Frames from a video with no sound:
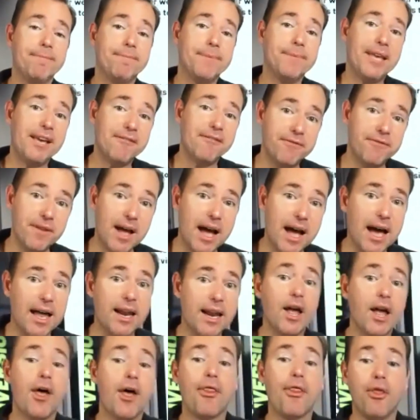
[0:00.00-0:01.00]
If
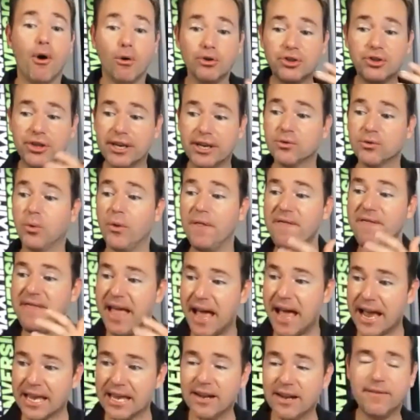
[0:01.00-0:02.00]
not, those things will
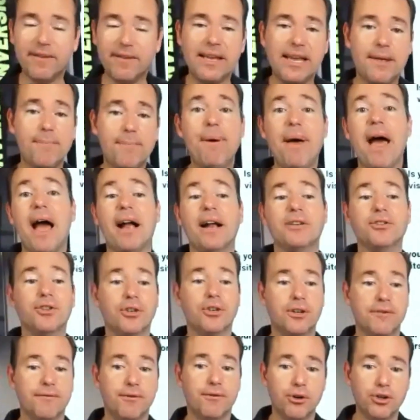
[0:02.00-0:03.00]
negatively impact your
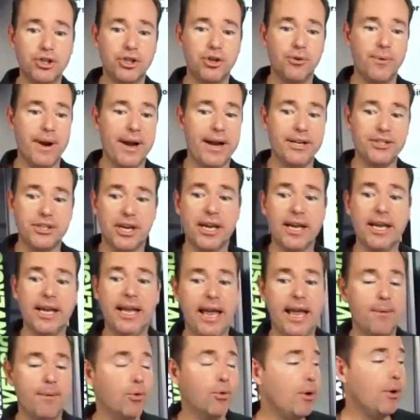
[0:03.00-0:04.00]
conversion rates
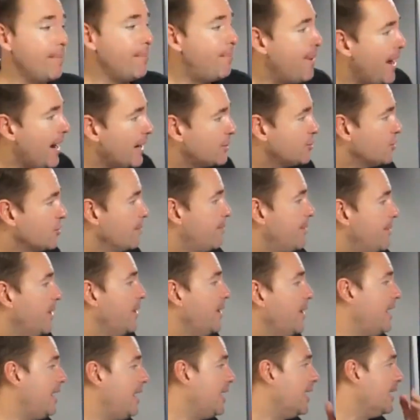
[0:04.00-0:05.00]
and will impact your
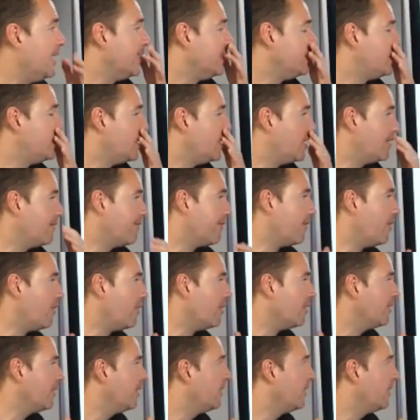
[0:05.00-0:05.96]
ability to convert.